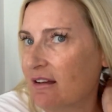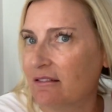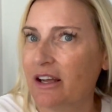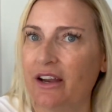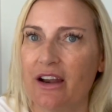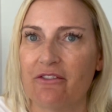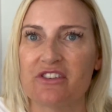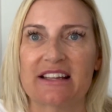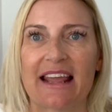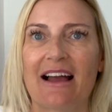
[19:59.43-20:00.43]
and
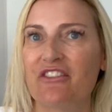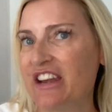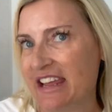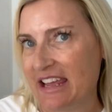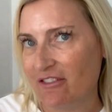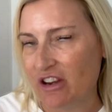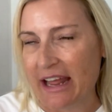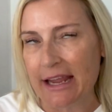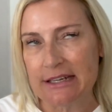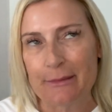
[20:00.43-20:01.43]
obviously having a hearing
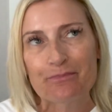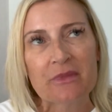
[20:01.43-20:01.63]
aid.